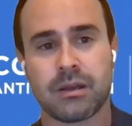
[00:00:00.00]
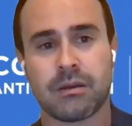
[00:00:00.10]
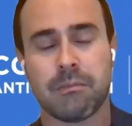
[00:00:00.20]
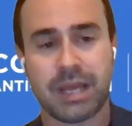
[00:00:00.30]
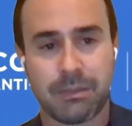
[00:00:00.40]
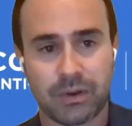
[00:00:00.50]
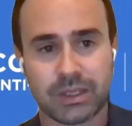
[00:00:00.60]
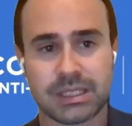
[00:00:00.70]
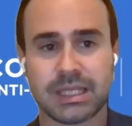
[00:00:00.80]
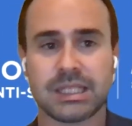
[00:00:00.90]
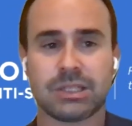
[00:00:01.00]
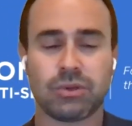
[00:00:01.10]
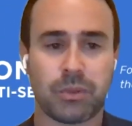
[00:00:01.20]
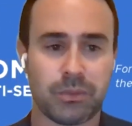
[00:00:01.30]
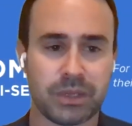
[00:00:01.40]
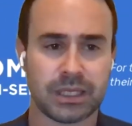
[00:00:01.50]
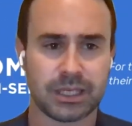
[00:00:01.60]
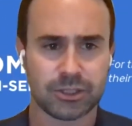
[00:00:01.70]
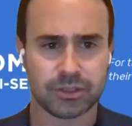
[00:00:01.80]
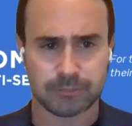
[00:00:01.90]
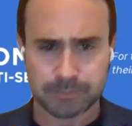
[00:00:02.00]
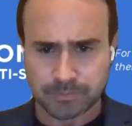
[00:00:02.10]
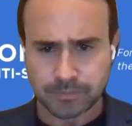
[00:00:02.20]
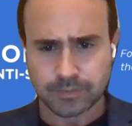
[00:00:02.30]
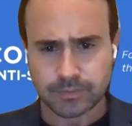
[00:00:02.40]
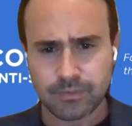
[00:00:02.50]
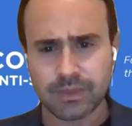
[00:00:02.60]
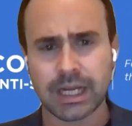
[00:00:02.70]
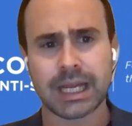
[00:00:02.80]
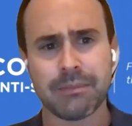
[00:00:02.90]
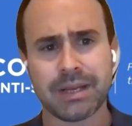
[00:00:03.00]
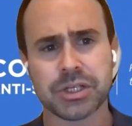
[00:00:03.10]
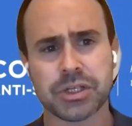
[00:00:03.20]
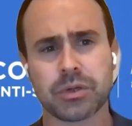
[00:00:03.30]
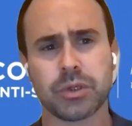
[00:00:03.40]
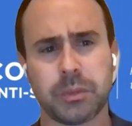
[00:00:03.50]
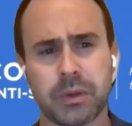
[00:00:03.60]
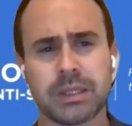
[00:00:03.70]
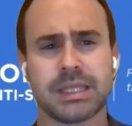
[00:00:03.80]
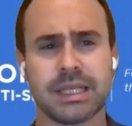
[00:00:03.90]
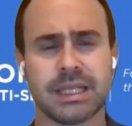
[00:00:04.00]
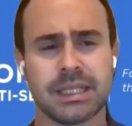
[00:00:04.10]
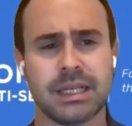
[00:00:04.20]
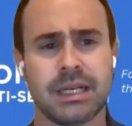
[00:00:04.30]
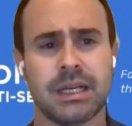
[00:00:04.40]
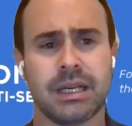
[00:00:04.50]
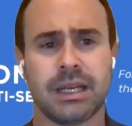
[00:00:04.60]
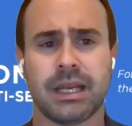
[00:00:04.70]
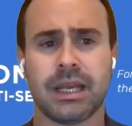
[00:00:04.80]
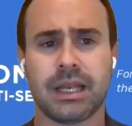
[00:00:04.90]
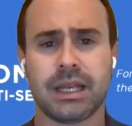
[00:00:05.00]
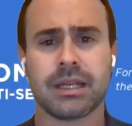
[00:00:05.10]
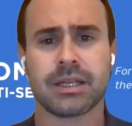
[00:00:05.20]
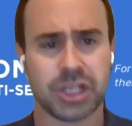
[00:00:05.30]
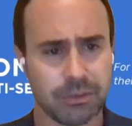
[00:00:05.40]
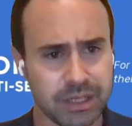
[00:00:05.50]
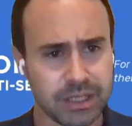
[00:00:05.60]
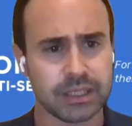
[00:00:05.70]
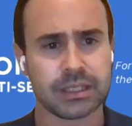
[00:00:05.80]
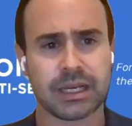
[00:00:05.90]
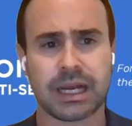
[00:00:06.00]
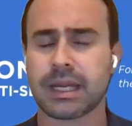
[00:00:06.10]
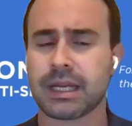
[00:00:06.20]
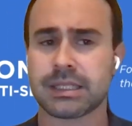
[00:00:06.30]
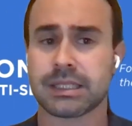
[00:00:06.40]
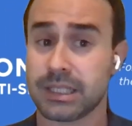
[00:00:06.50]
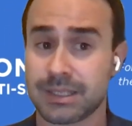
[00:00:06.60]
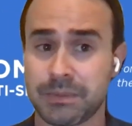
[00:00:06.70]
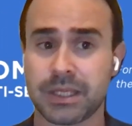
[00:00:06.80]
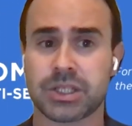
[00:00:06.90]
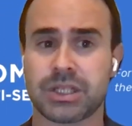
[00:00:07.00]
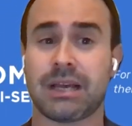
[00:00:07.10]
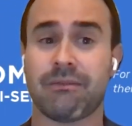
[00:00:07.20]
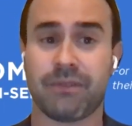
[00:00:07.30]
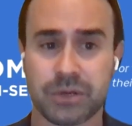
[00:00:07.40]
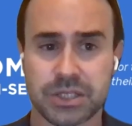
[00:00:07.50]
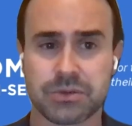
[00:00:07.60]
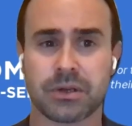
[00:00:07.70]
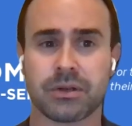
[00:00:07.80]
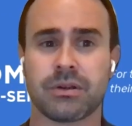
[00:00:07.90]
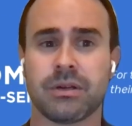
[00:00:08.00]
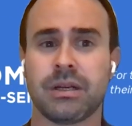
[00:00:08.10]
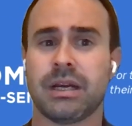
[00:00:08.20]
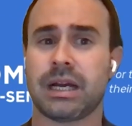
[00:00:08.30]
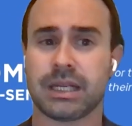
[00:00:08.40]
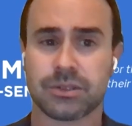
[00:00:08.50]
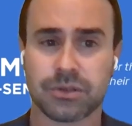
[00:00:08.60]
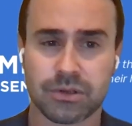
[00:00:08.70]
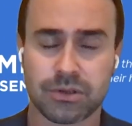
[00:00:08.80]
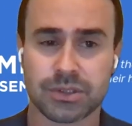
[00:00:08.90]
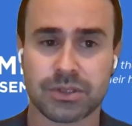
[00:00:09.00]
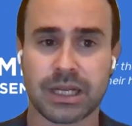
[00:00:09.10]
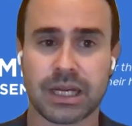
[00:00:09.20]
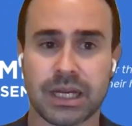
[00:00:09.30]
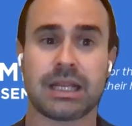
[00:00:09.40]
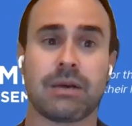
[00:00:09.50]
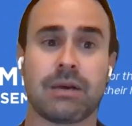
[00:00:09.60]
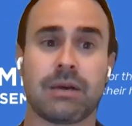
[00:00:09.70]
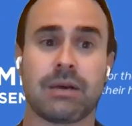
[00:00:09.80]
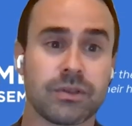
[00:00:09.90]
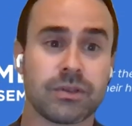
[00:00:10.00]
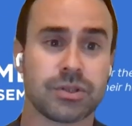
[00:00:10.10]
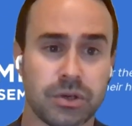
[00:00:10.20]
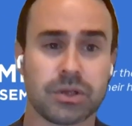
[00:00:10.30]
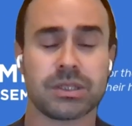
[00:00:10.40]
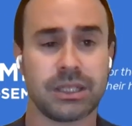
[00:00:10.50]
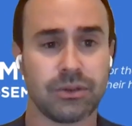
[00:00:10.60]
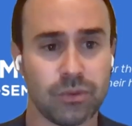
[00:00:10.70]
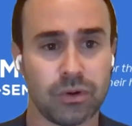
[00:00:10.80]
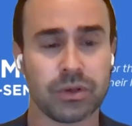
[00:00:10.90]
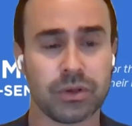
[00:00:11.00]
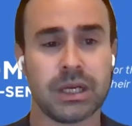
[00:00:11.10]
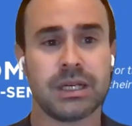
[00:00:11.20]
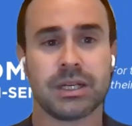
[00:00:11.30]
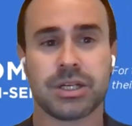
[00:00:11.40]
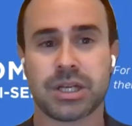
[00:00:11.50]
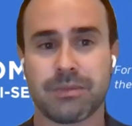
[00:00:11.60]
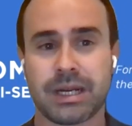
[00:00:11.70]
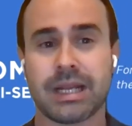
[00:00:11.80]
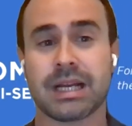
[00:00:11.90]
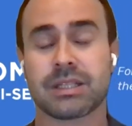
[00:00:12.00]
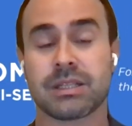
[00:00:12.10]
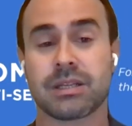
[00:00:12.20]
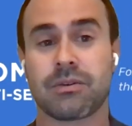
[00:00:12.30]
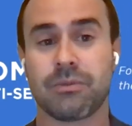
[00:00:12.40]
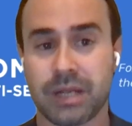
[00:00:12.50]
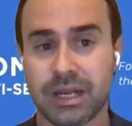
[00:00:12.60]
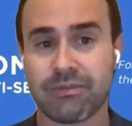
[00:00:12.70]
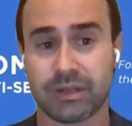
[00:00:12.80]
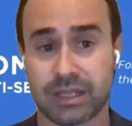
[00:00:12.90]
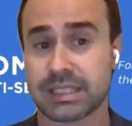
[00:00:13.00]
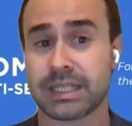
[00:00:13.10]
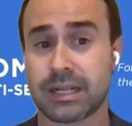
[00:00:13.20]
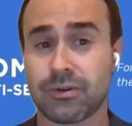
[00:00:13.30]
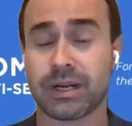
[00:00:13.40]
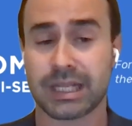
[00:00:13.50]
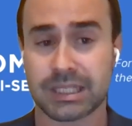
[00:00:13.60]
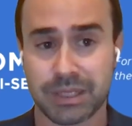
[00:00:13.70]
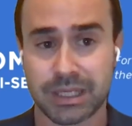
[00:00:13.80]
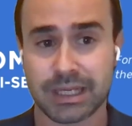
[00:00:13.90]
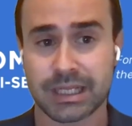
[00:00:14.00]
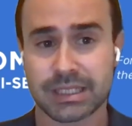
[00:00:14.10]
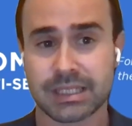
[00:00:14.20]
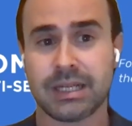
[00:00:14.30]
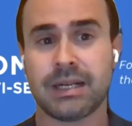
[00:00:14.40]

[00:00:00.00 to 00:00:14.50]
big policies to implementation. I can mention the good policies in Germany against hate speech that are very strong, against Holocaust denial that are one of the strongest in the world. Germany has really fantastic law against BDS,